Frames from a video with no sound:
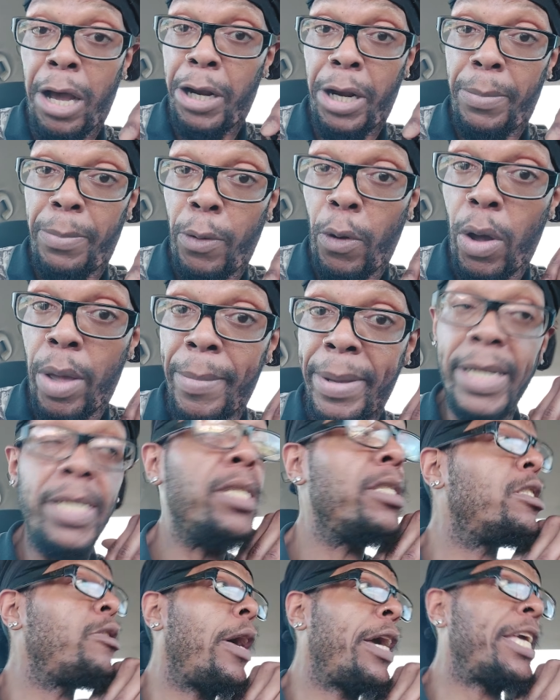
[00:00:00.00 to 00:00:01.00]
unemployment,
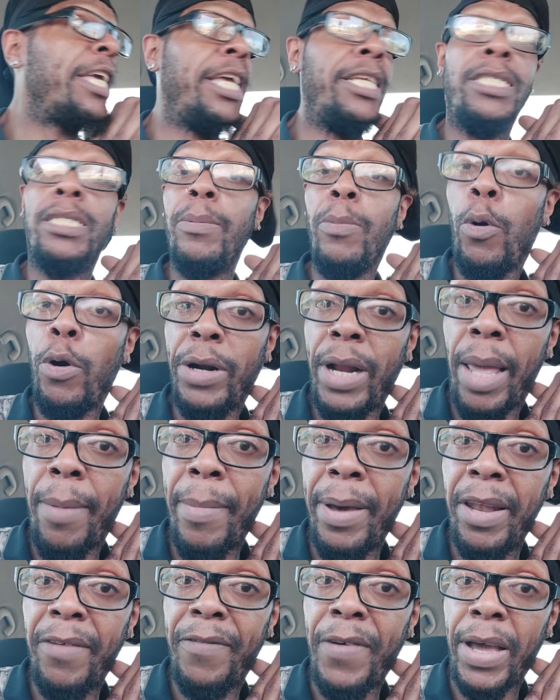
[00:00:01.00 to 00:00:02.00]
so I can get some more
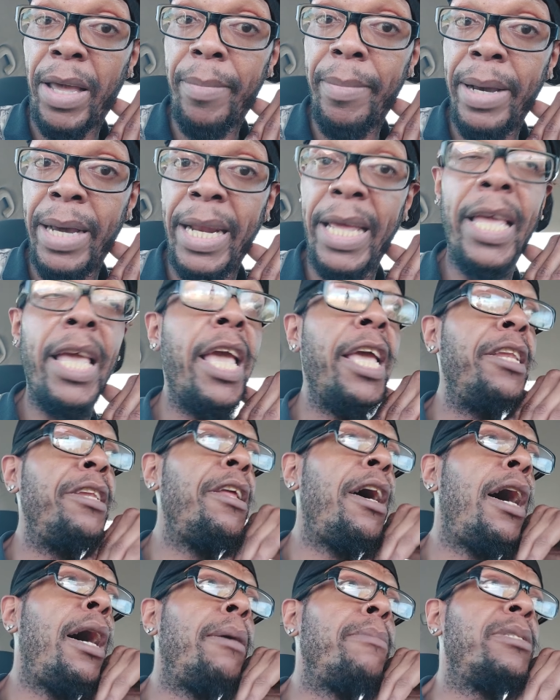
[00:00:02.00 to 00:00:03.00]
damn motherfucking money
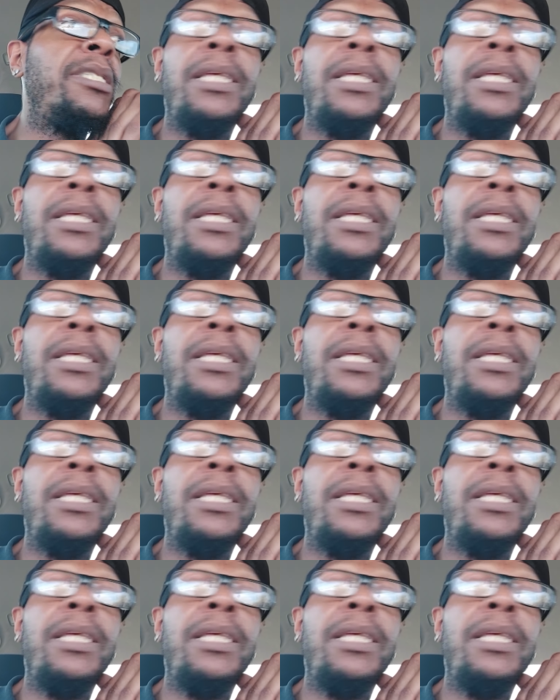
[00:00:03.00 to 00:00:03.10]
and um,